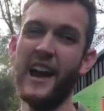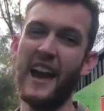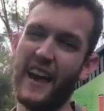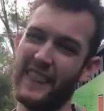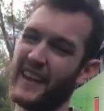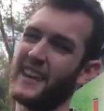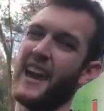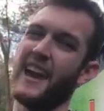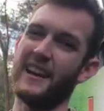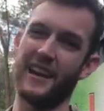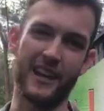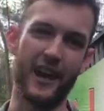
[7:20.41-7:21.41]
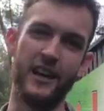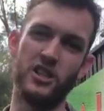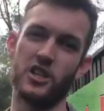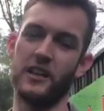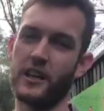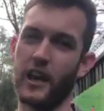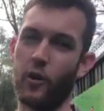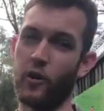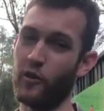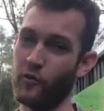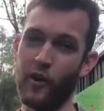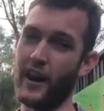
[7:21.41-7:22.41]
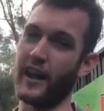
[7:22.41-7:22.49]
and they can occasionally go right